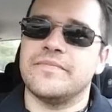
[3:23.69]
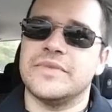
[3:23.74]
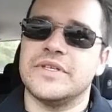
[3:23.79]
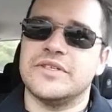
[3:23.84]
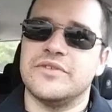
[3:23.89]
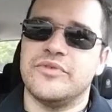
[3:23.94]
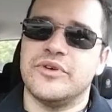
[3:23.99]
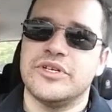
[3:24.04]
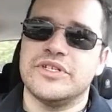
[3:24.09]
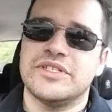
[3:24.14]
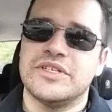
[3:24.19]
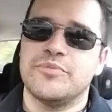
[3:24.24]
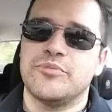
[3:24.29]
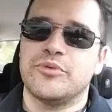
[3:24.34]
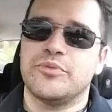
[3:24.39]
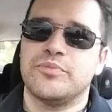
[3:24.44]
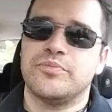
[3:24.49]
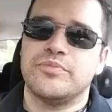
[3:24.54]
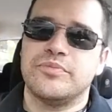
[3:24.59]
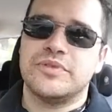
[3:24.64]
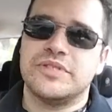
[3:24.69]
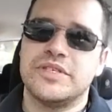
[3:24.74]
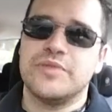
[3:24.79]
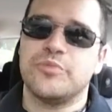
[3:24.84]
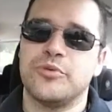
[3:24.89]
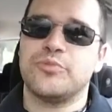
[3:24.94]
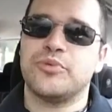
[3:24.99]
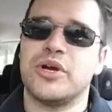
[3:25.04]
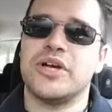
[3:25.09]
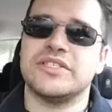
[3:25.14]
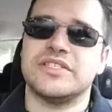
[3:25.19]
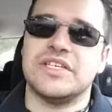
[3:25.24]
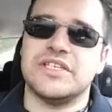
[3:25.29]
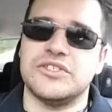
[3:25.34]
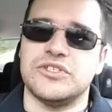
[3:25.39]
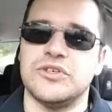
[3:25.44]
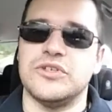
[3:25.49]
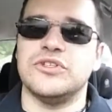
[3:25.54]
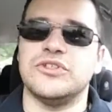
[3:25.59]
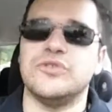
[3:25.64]
It's a very simple, simple
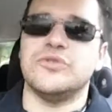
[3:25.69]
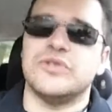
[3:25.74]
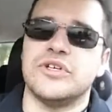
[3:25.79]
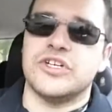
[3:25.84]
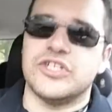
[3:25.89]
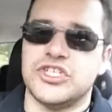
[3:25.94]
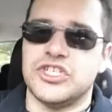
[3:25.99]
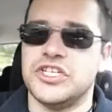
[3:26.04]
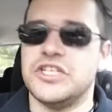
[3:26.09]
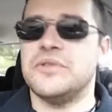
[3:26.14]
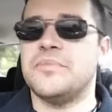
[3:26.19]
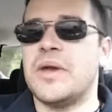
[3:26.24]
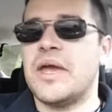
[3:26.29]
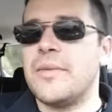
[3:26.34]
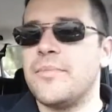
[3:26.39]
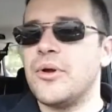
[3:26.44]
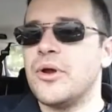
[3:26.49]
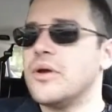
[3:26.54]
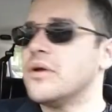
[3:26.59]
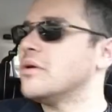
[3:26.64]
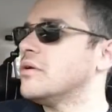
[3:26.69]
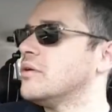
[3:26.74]
process. You can do it on a sheet of paper.